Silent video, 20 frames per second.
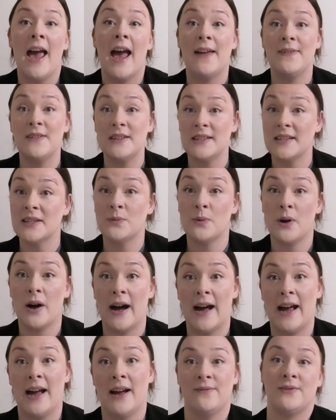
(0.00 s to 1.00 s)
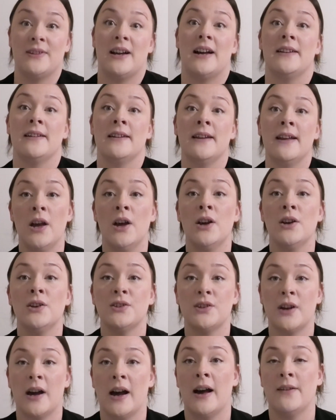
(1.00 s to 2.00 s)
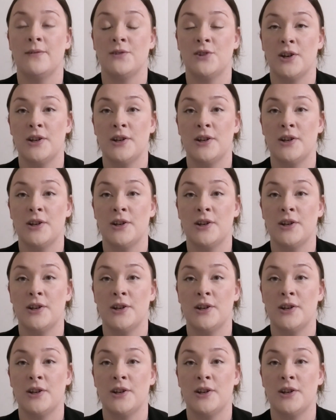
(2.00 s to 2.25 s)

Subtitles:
And this is what I have done. So I have